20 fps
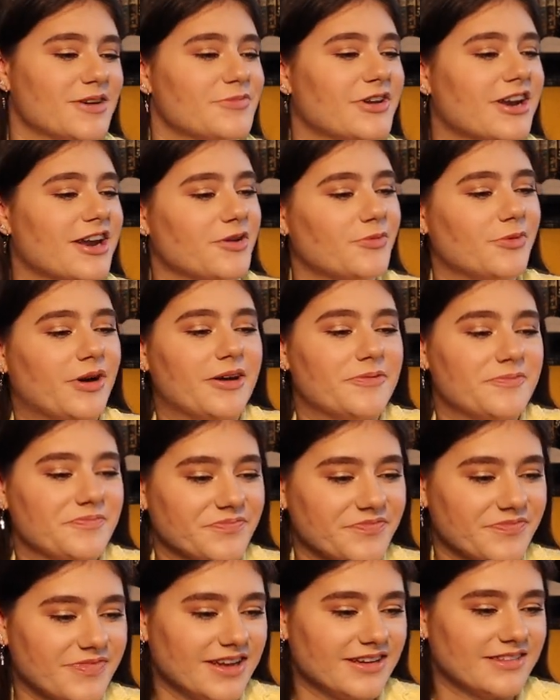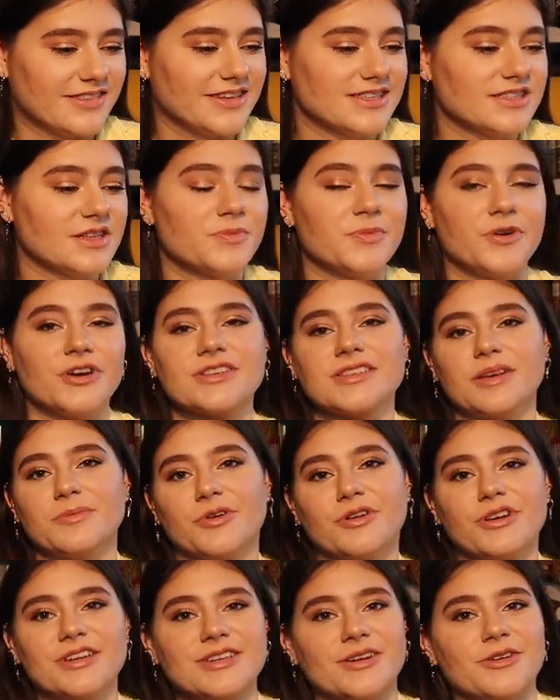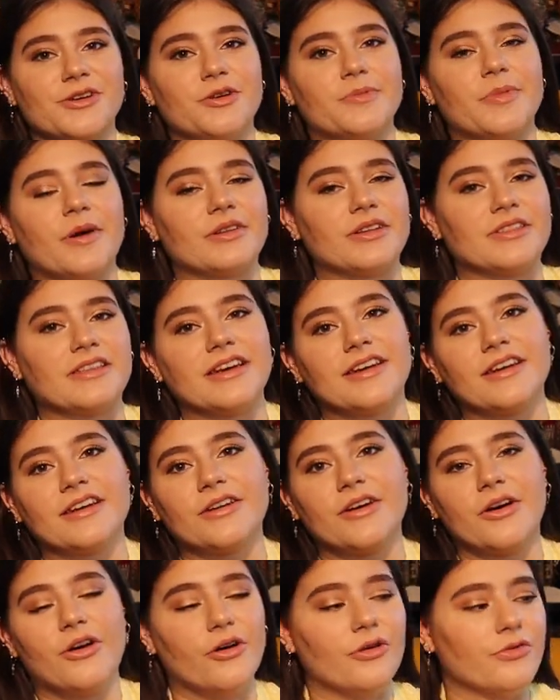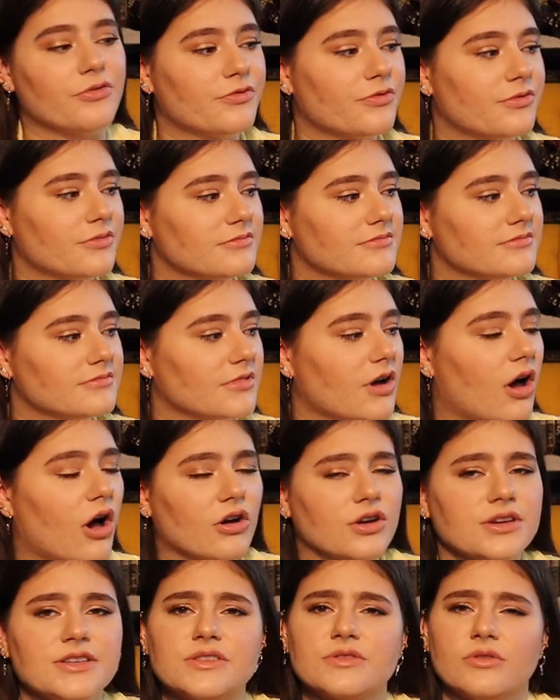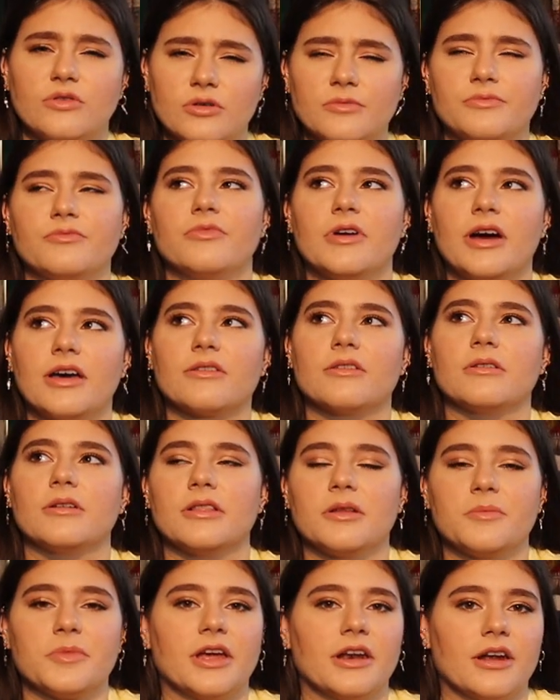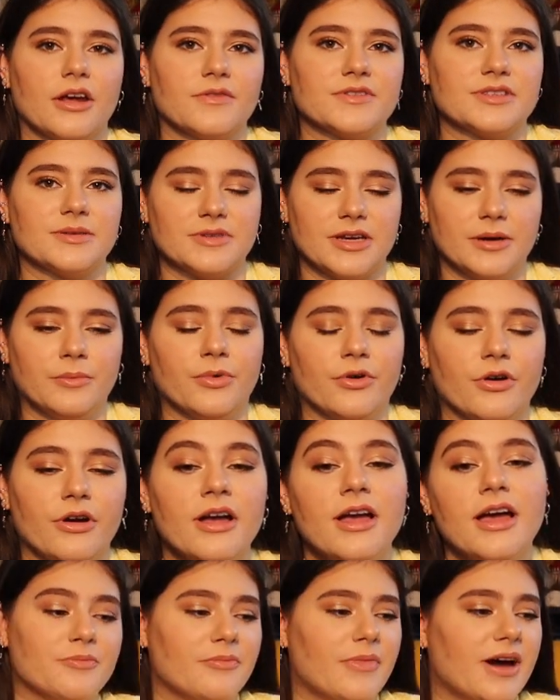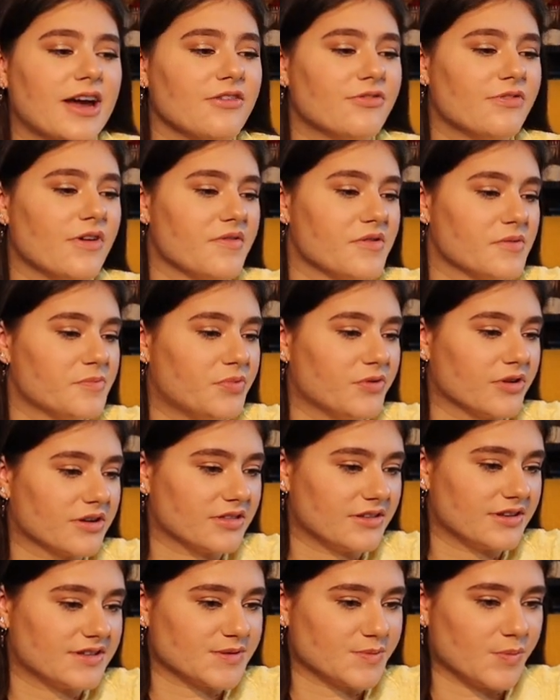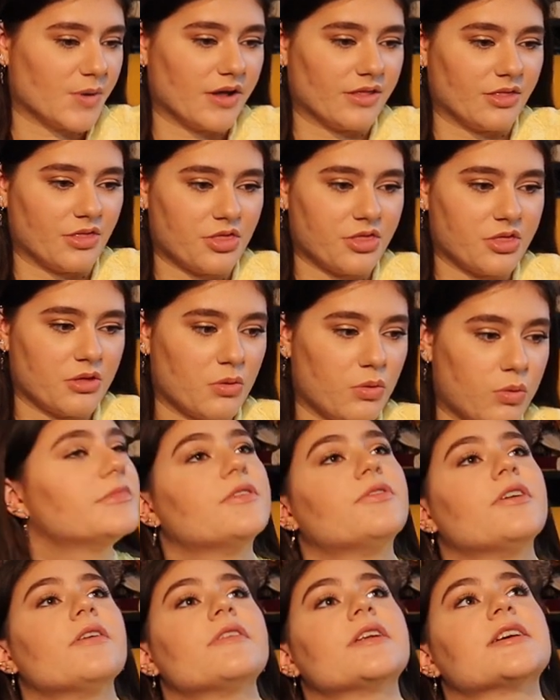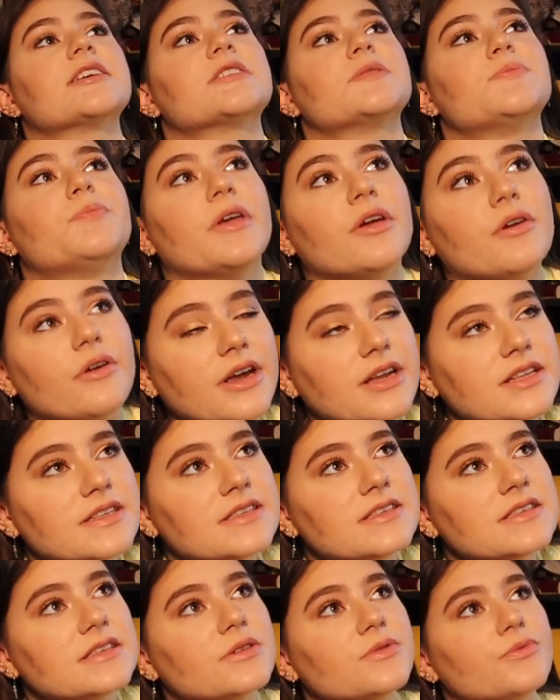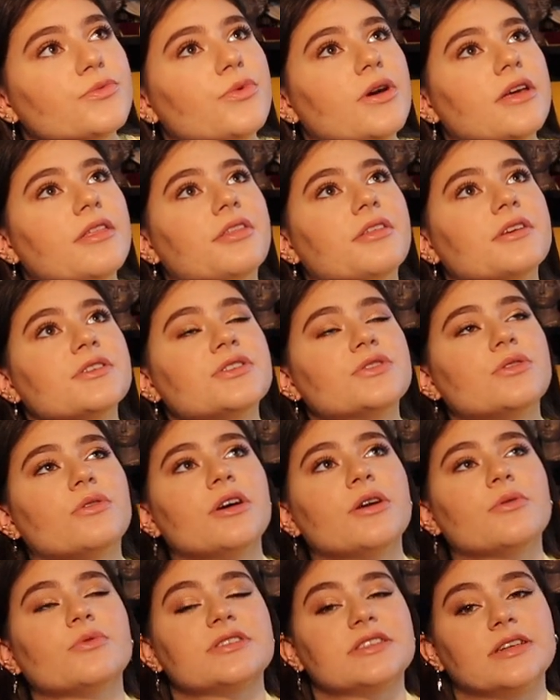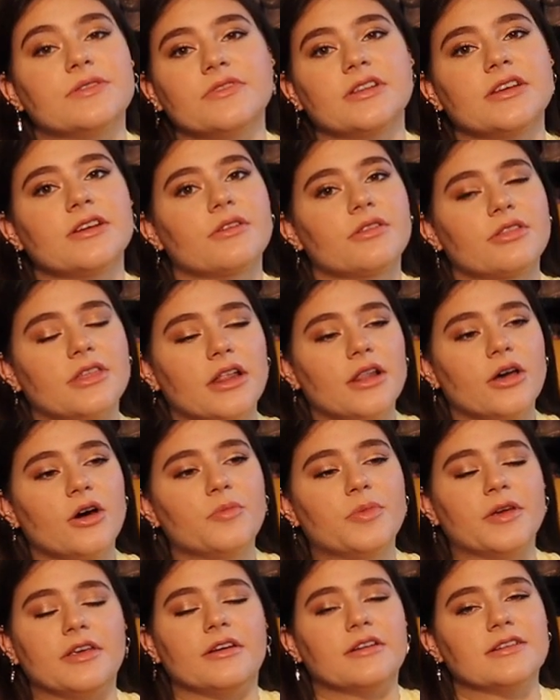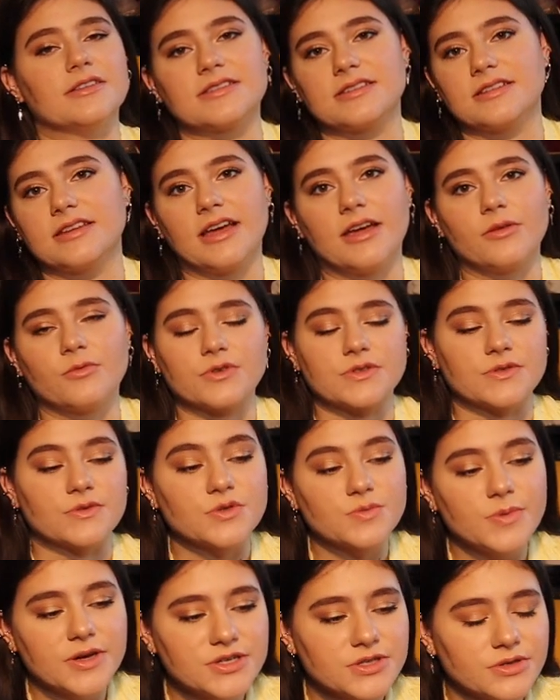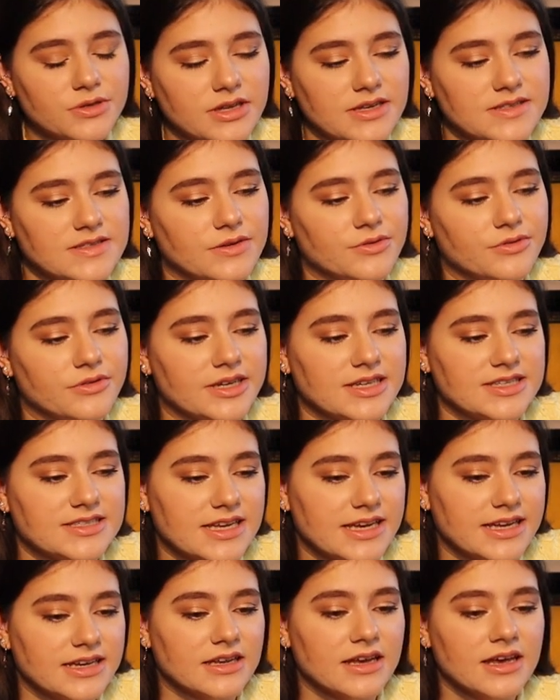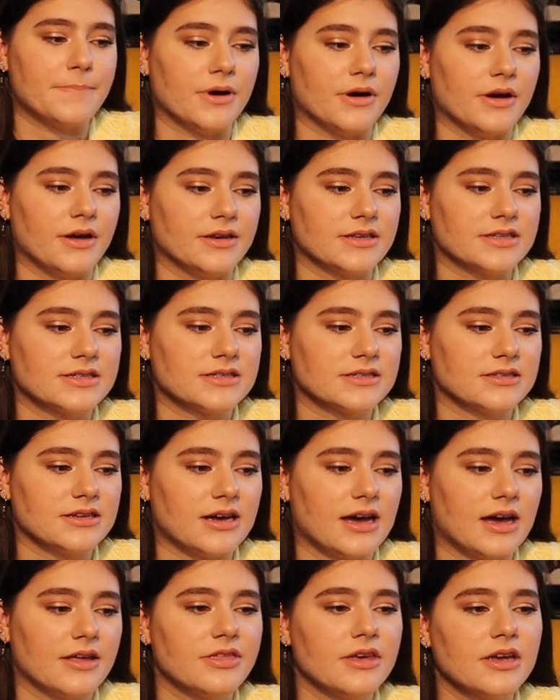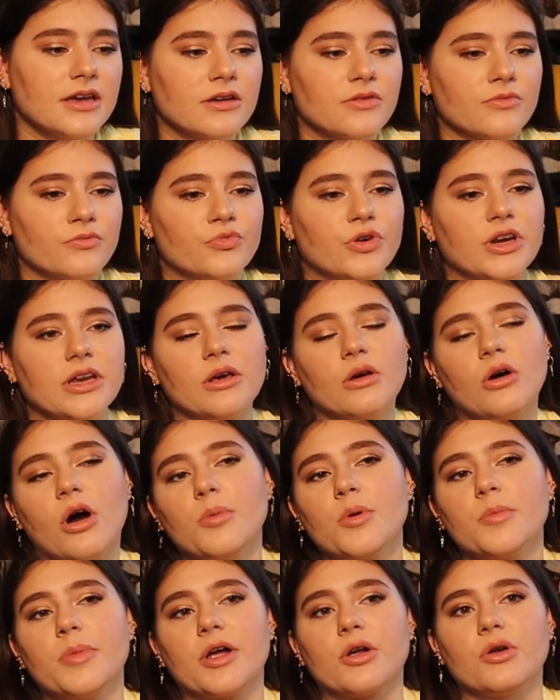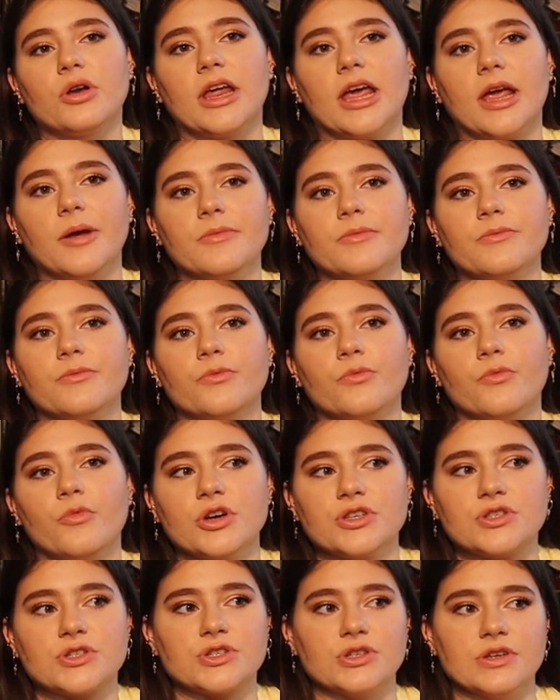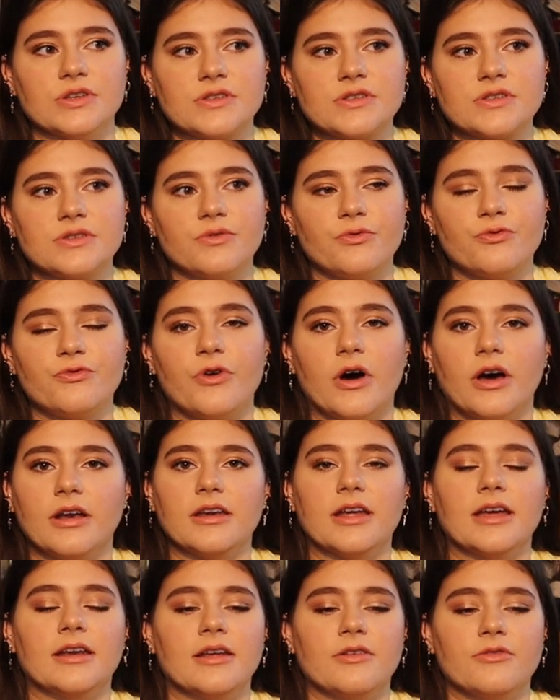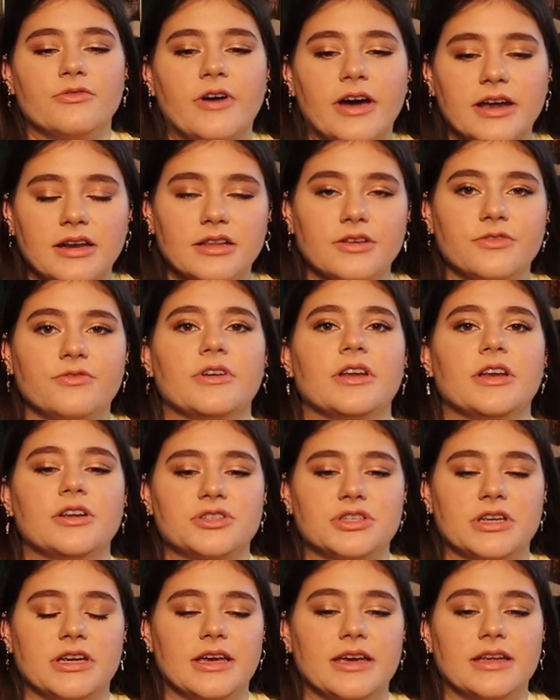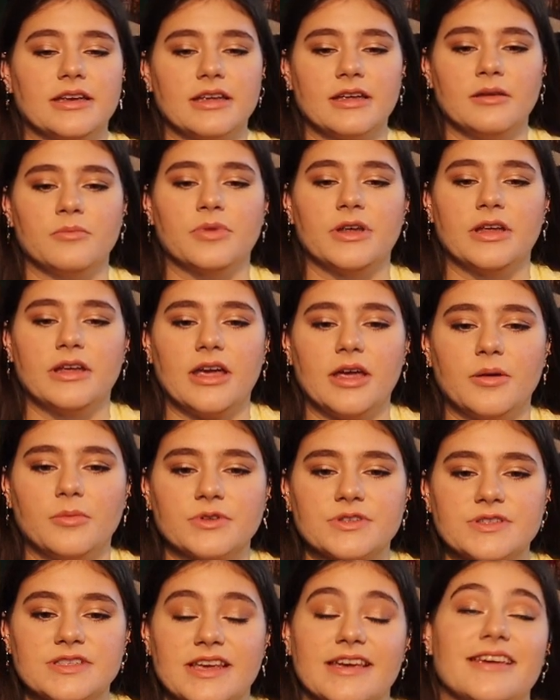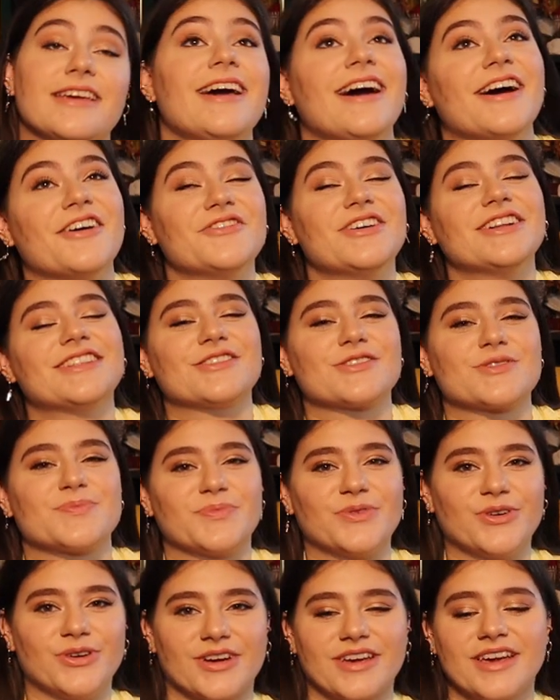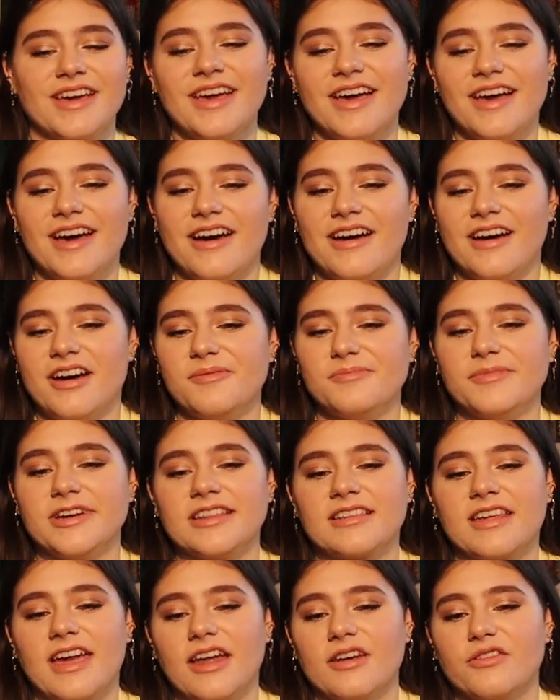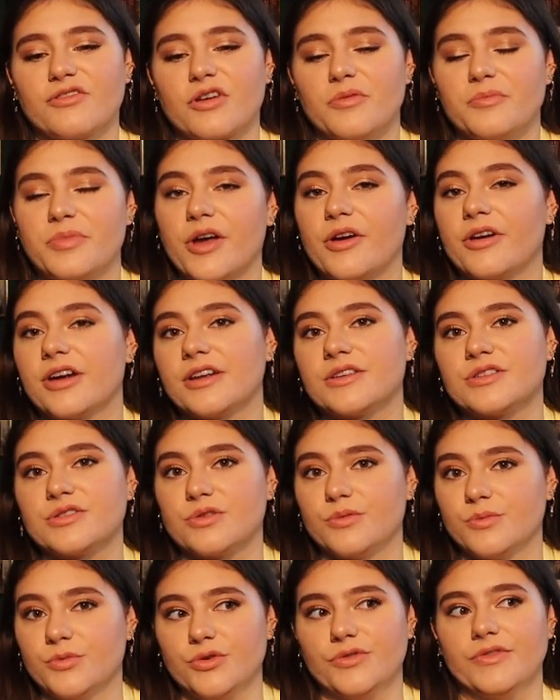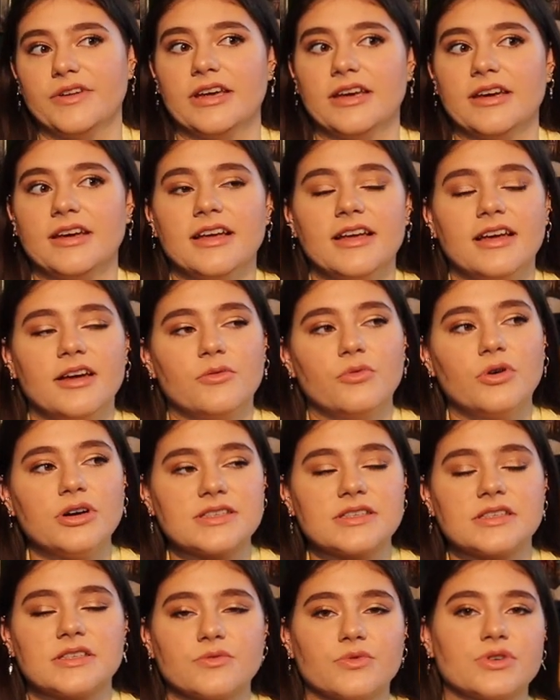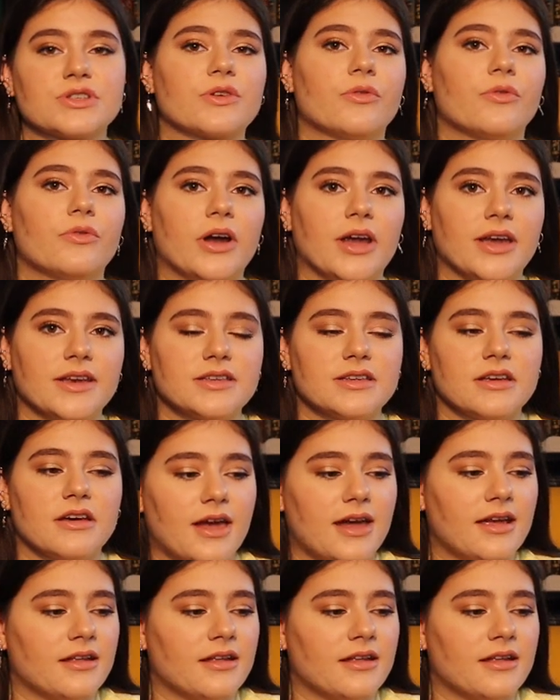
But anyway, these are the books I'm going to tell you about at the end of August, or rather in the beginning of September. My favorite book this month, my favorite experience with a story was definitely Othello, because that night was so special, as I already said. But I think reading Call Me by Your Name was just fun, and then finally finishing it and being able to say, yeah, I read this book, and kind of comparing it to the movie was great.